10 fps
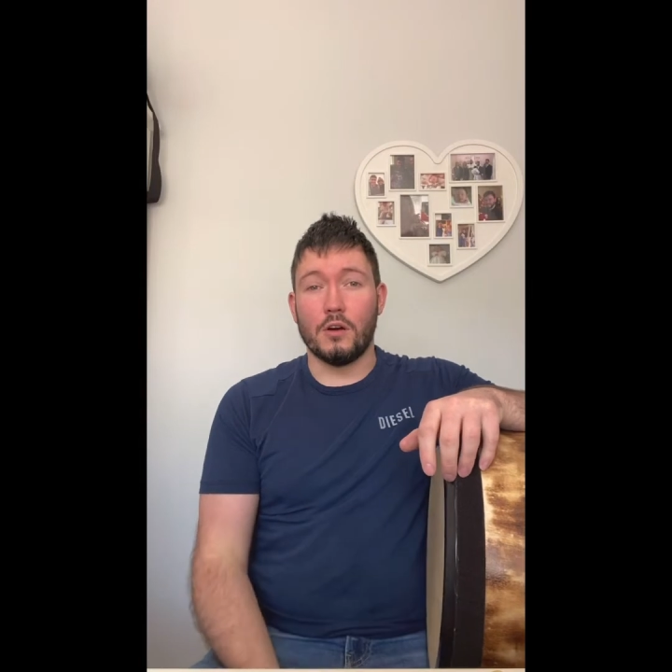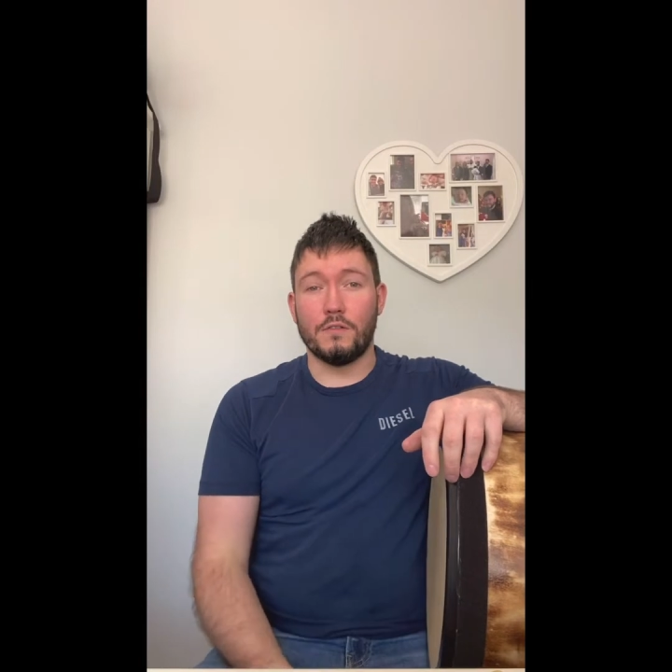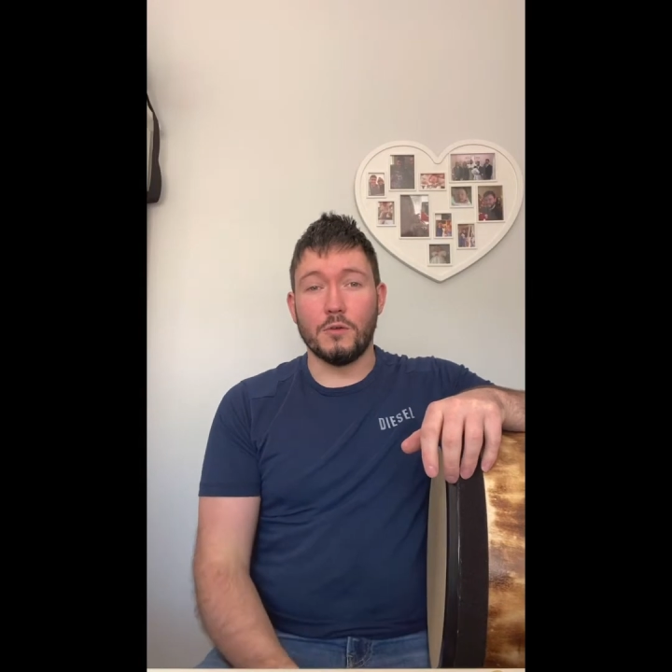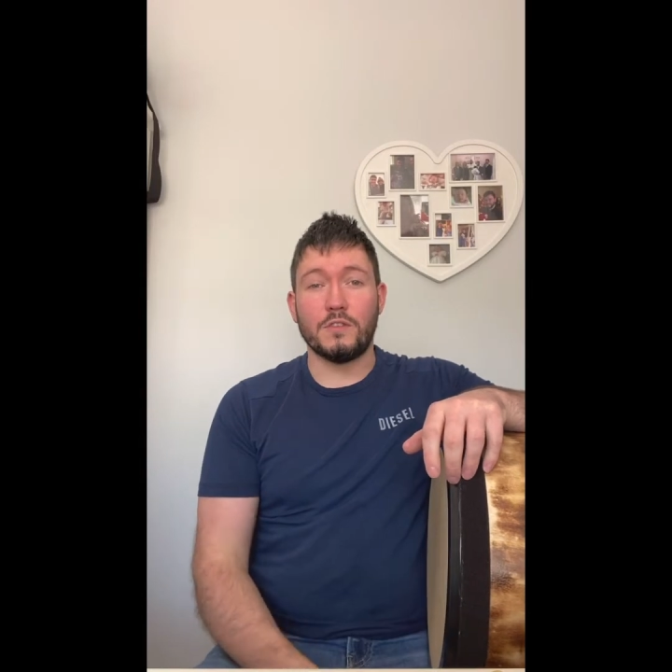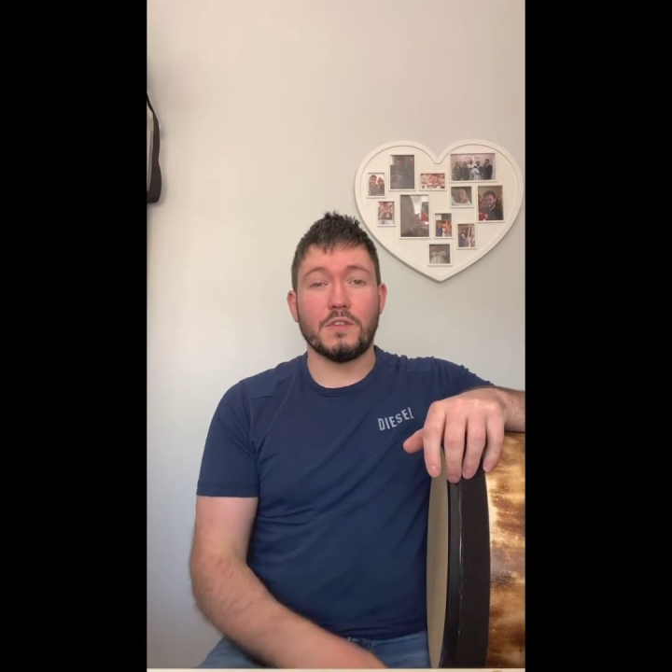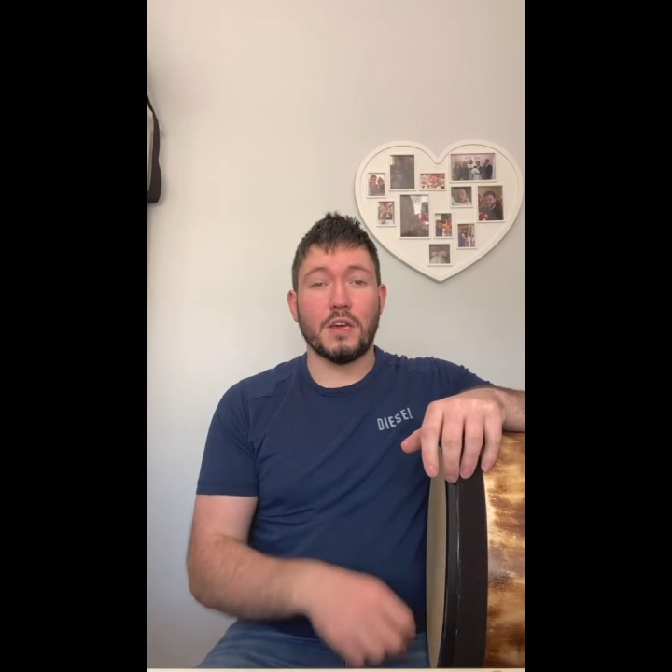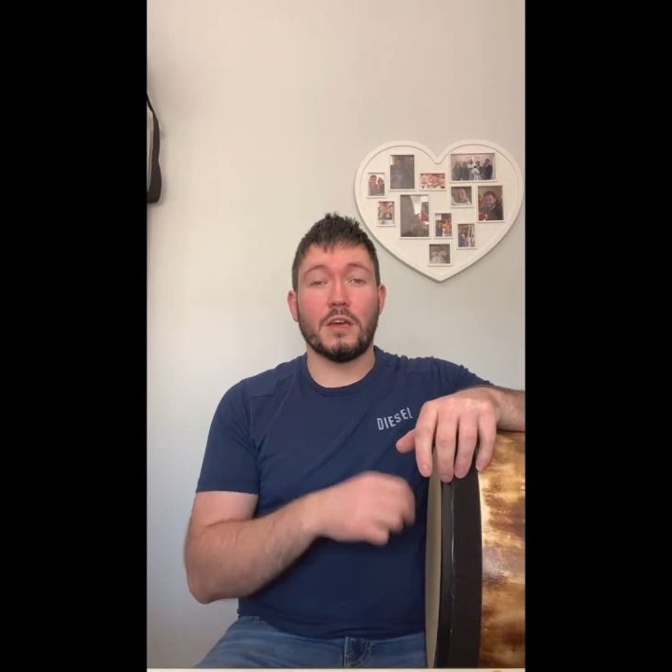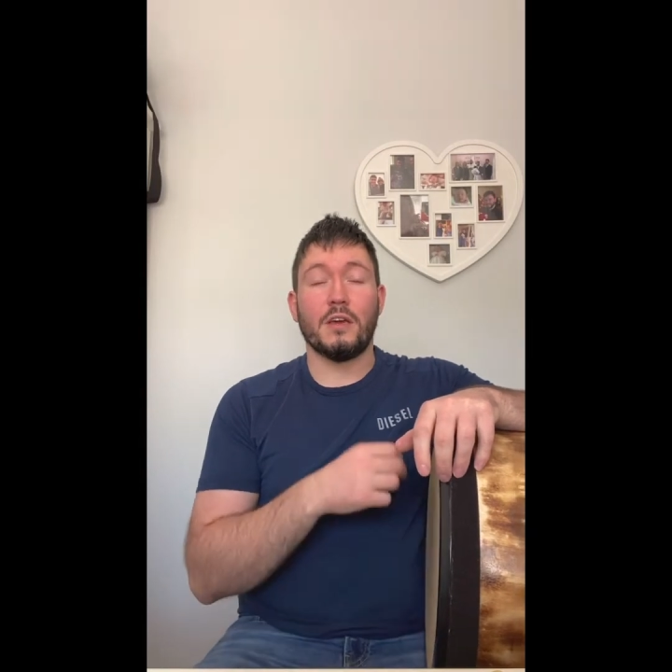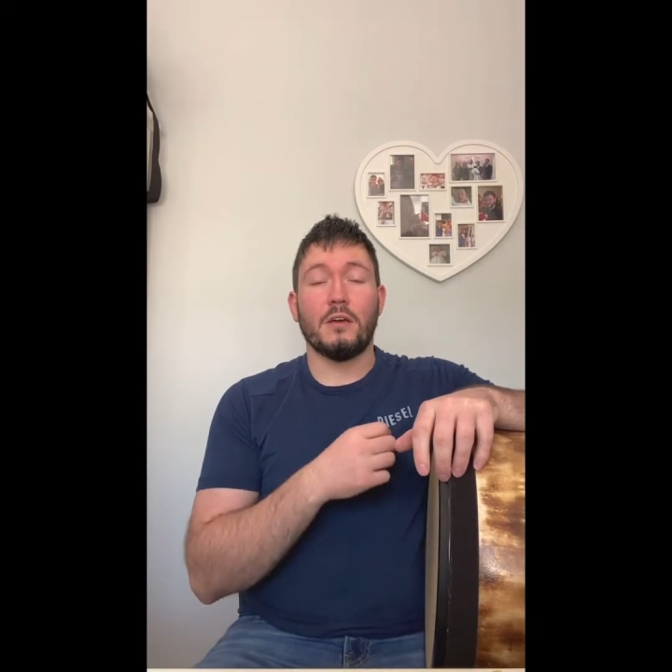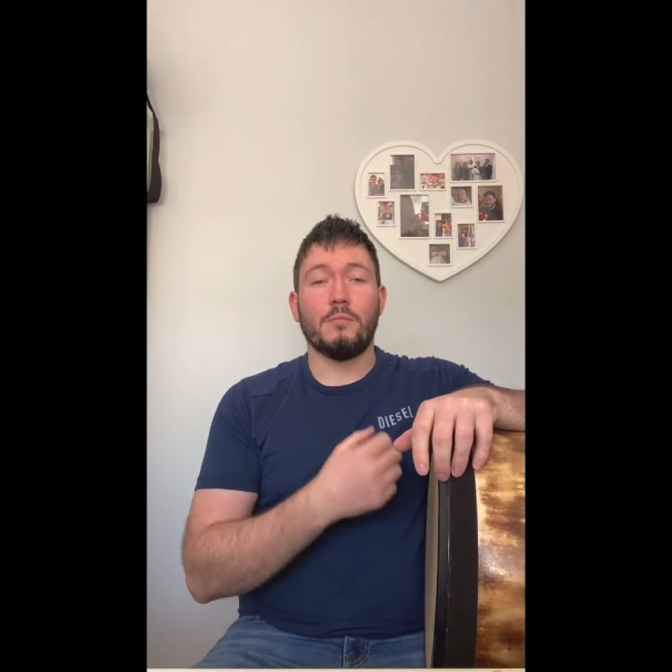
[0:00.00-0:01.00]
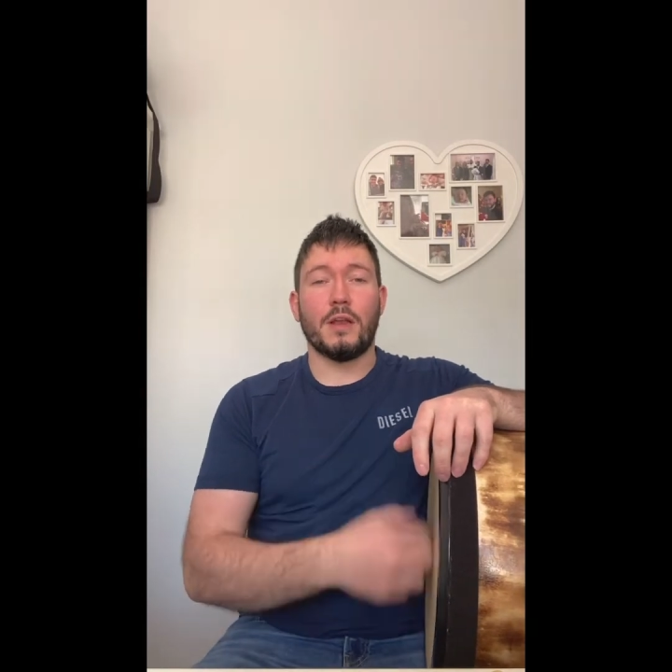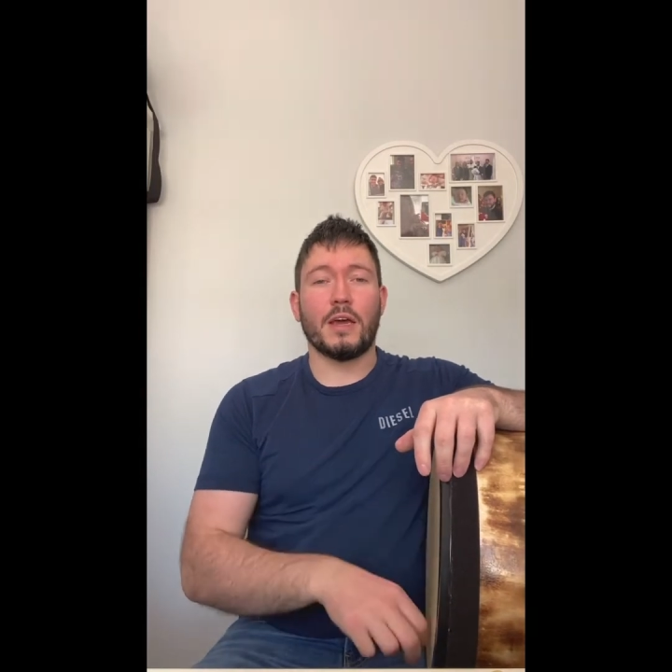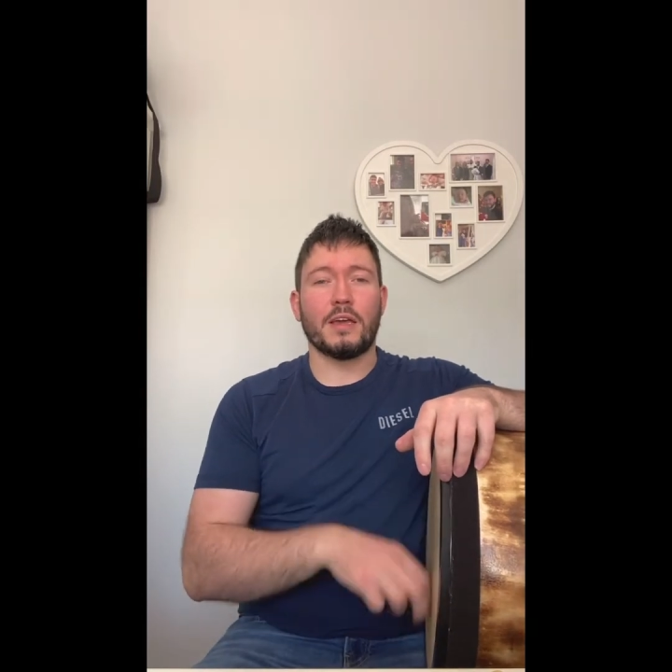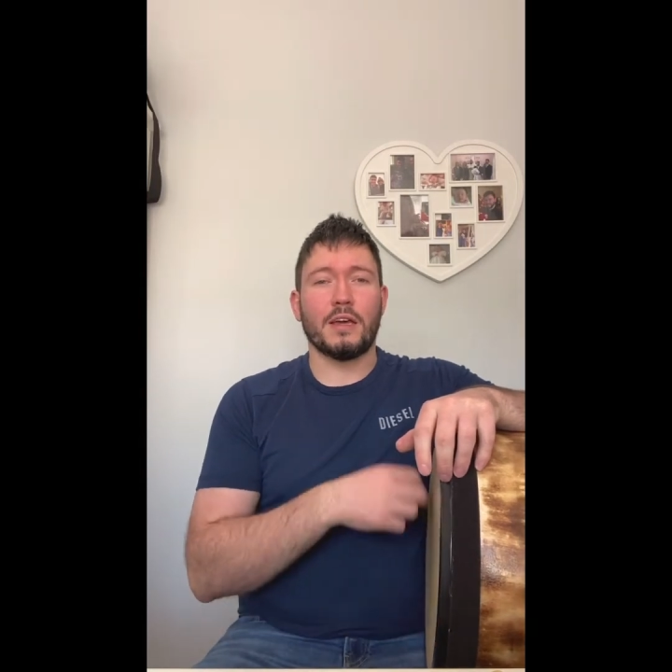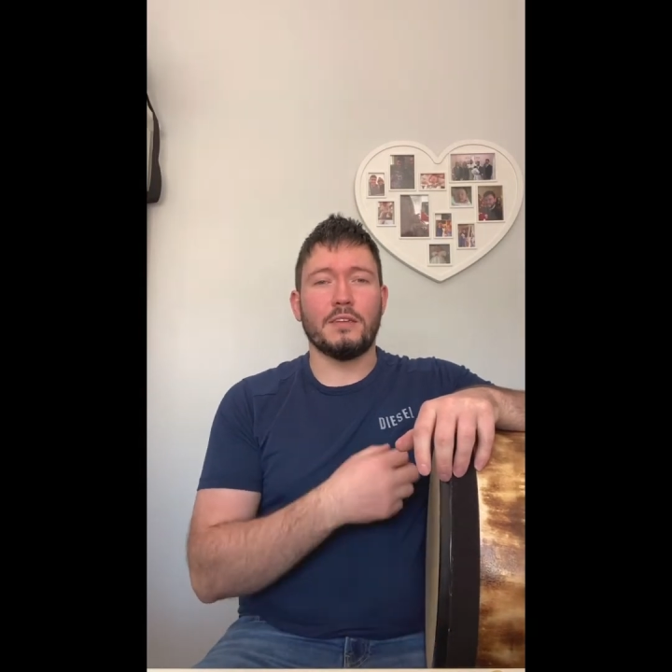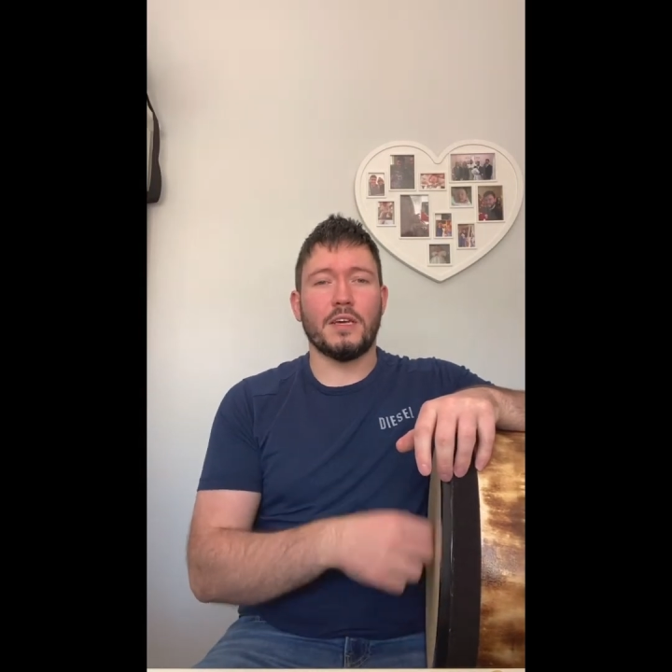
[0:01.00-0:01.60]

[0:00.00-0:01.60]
if you say Black and